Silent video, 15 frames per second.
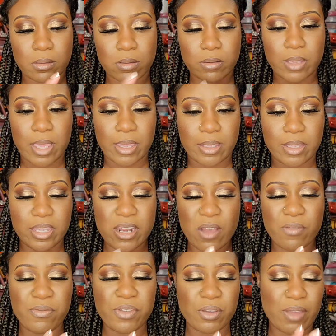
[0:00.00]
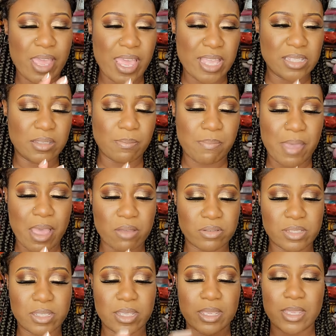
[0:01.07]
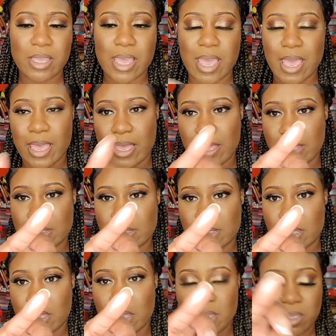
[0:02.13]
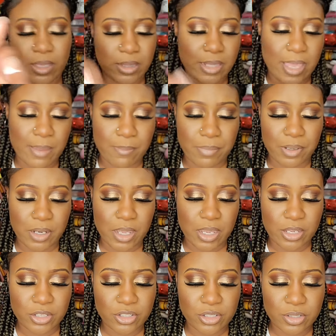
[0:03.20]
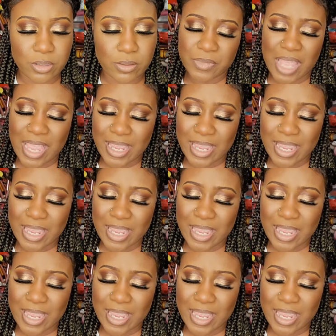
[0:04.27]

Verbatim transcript: Okay, it don't feel as bouncy as that blush.